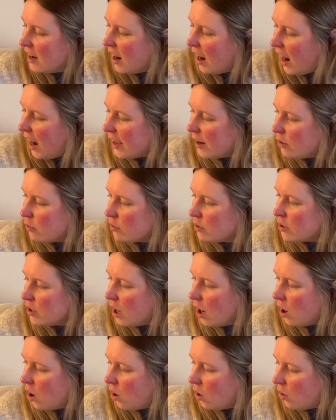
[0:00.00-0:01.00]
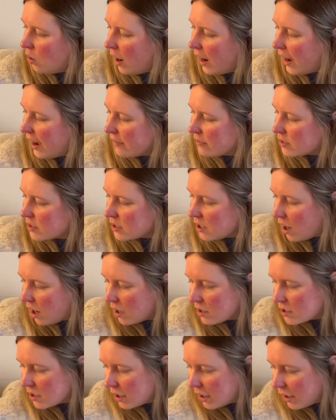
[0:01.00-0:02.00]
I don't know, I have to
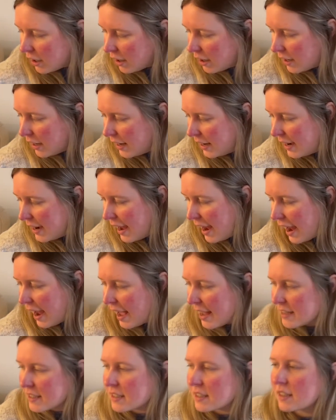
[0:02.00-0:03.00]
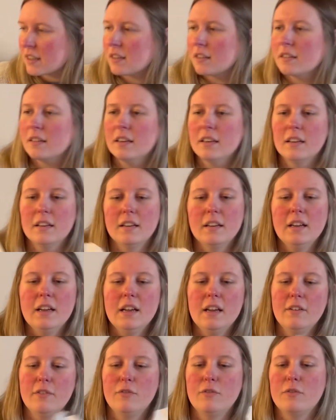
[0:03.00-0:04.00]
talk to her and ask
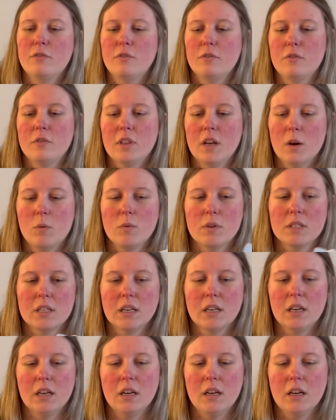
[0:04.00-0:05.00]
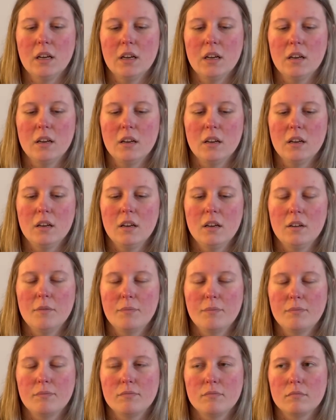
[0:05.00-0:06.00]
if there was like a,
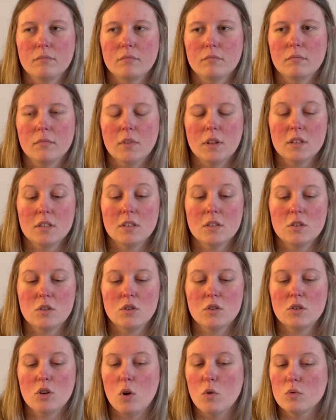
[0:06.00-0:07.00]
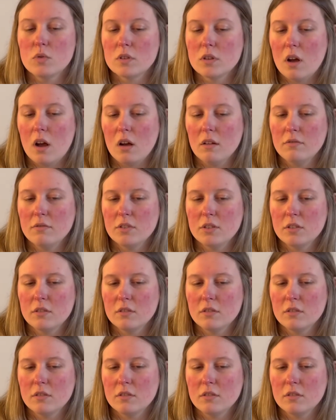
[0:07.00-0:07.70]
this is so soft.